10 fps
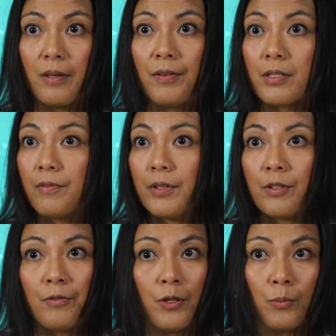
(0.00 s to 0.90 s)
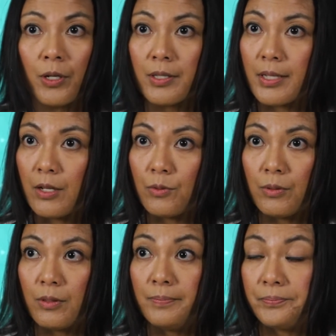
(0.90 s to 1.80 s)
if it's convenient for the work
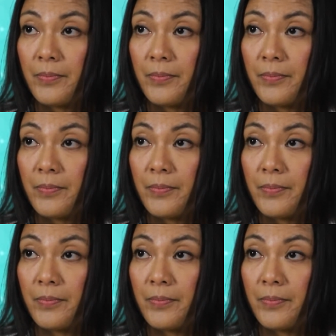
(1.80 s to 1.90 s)
schedule.